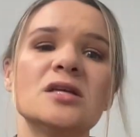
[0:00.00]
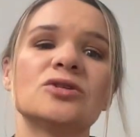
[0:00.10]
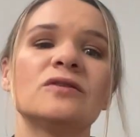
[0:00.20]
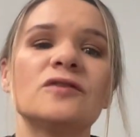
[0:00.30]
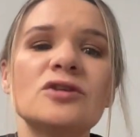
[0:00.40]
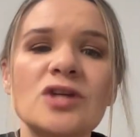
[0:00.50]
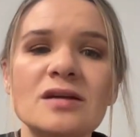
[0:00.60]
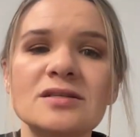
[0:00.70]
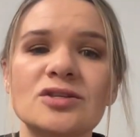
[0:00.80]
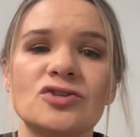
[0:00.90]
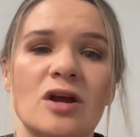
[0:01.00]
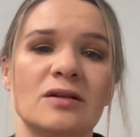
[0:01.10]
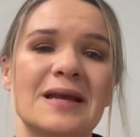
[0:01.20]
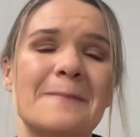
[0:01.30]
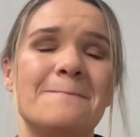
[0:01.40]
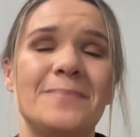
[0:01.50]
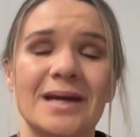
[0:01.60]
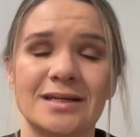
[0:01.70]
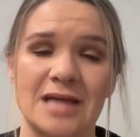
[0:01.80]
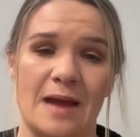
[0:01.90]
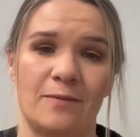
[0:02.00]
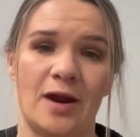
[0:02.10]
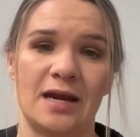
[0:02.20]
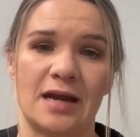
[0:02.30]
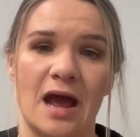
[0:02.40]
So, if your child is struggling big time right